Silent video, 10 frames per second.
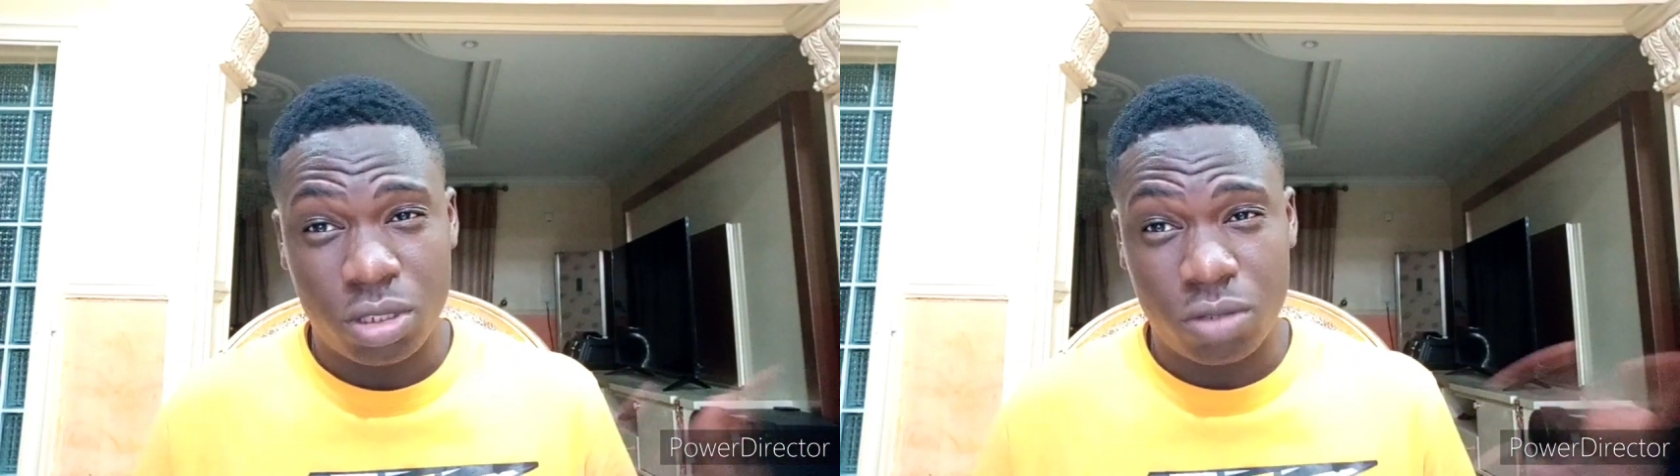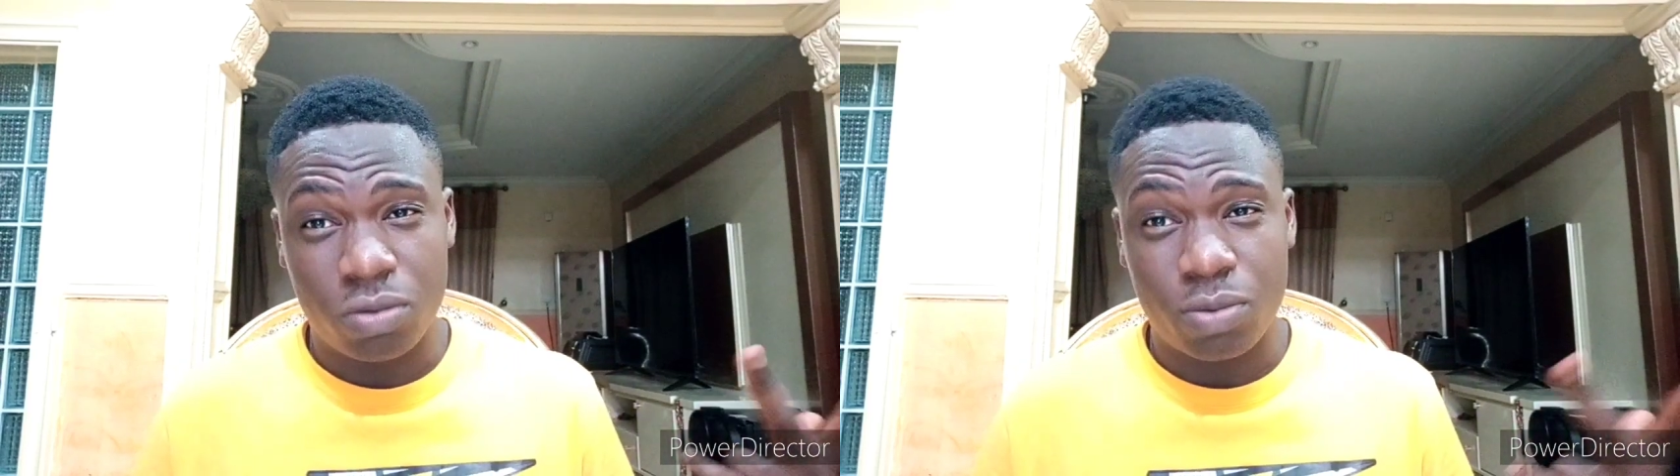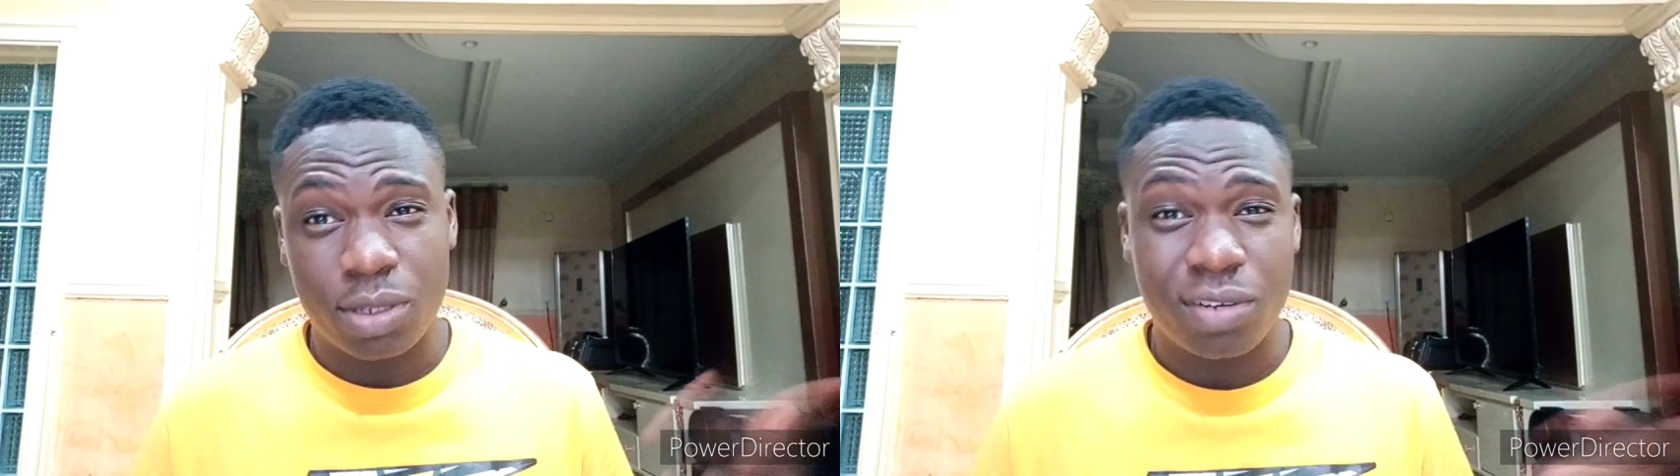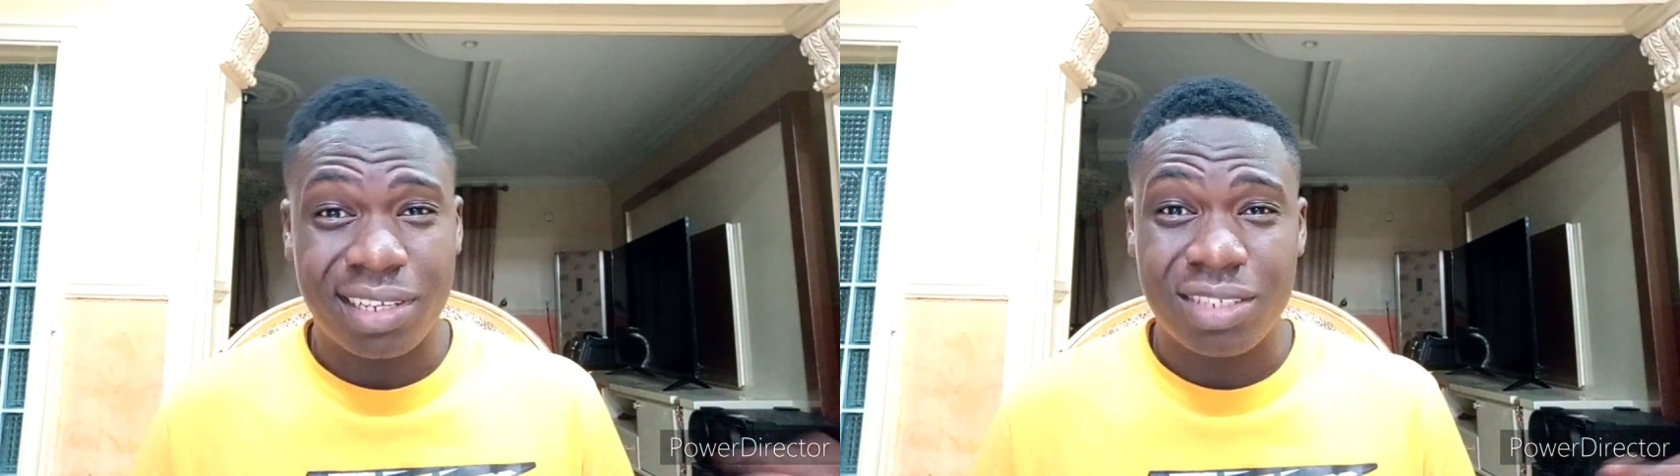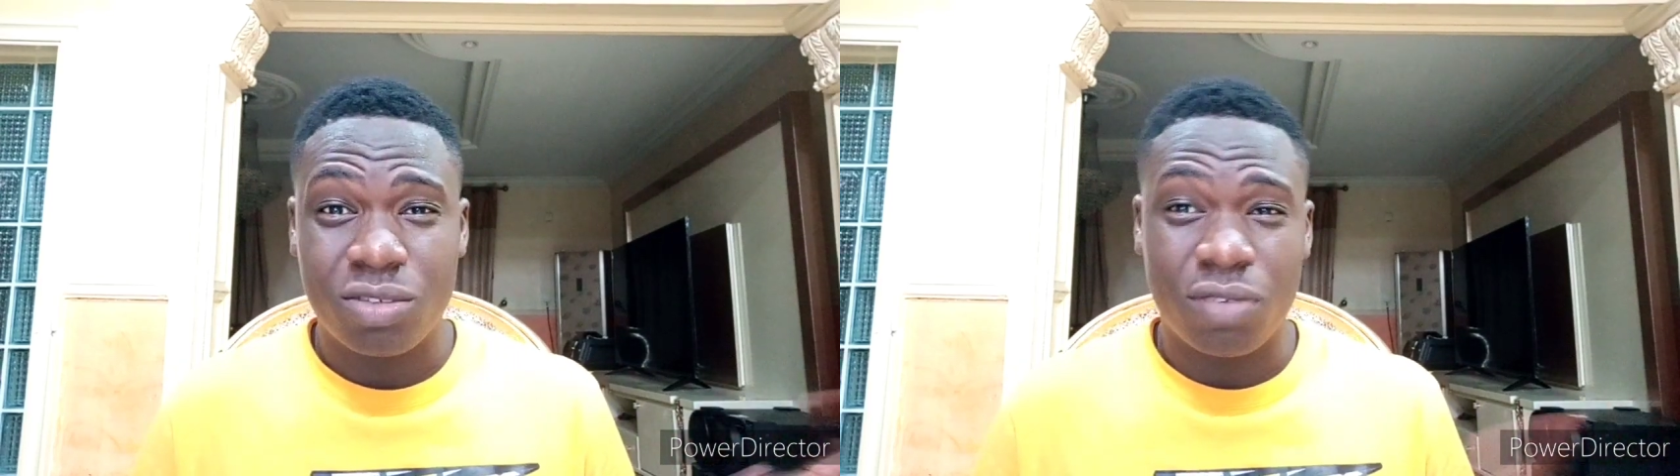you know, you want to
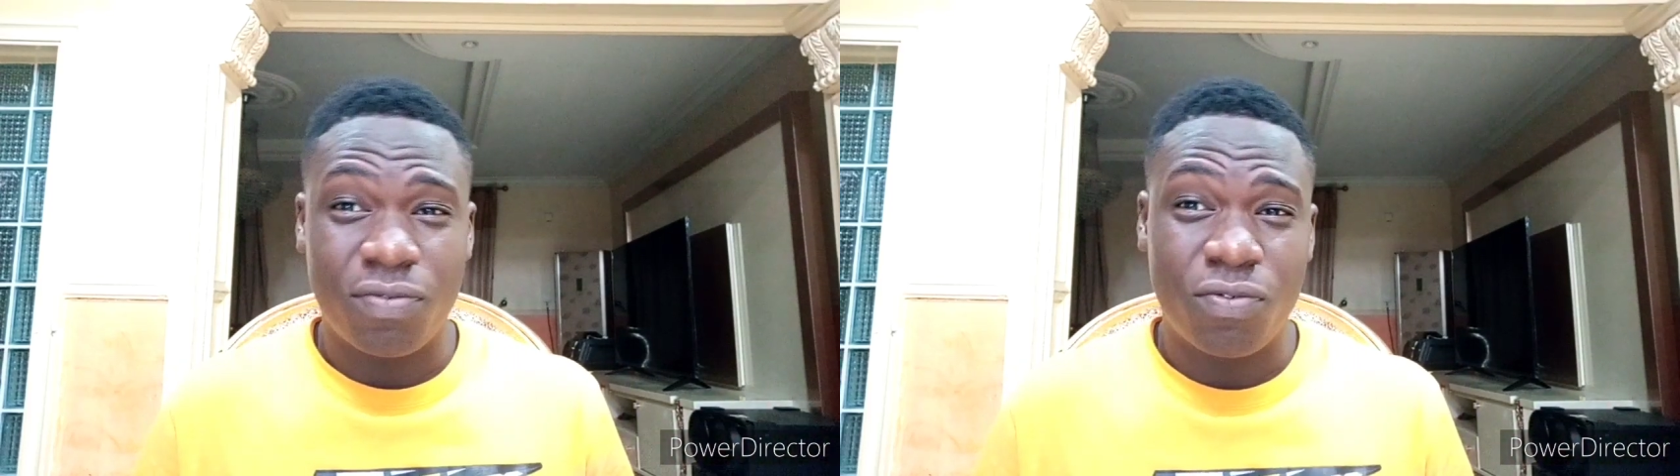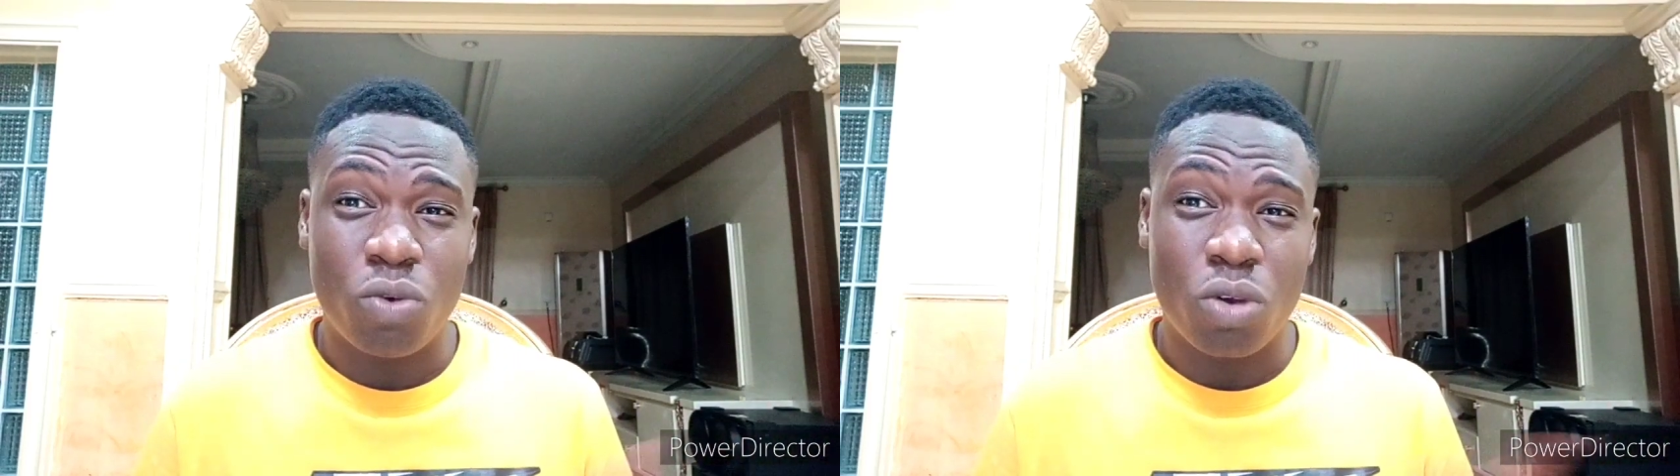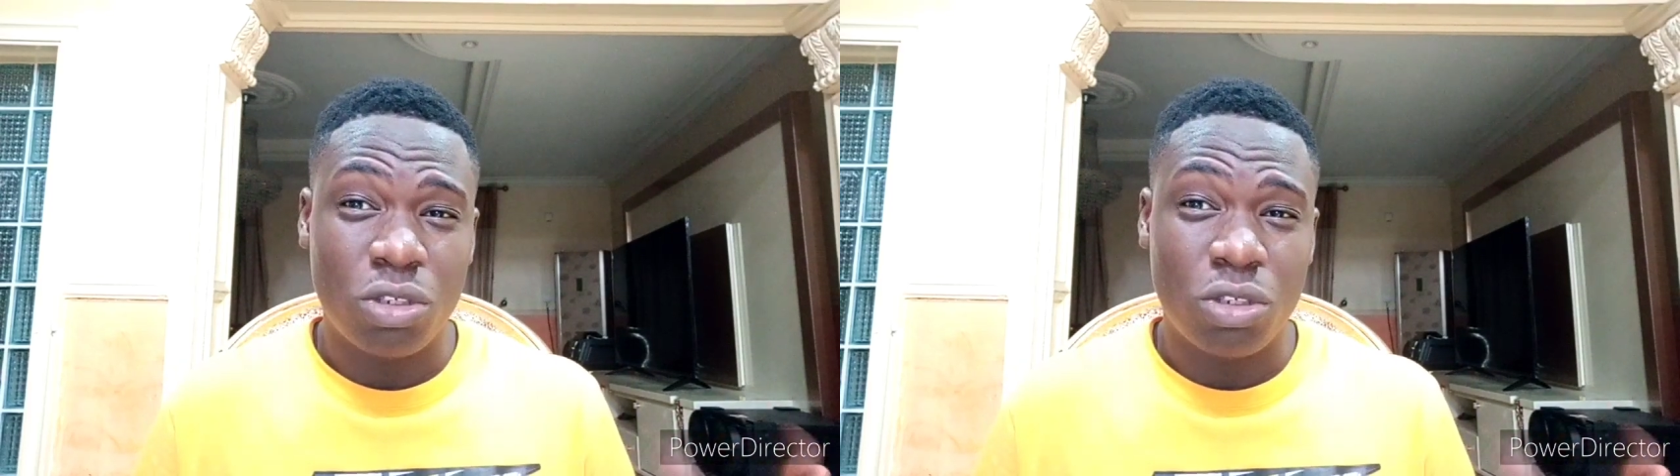listen to the full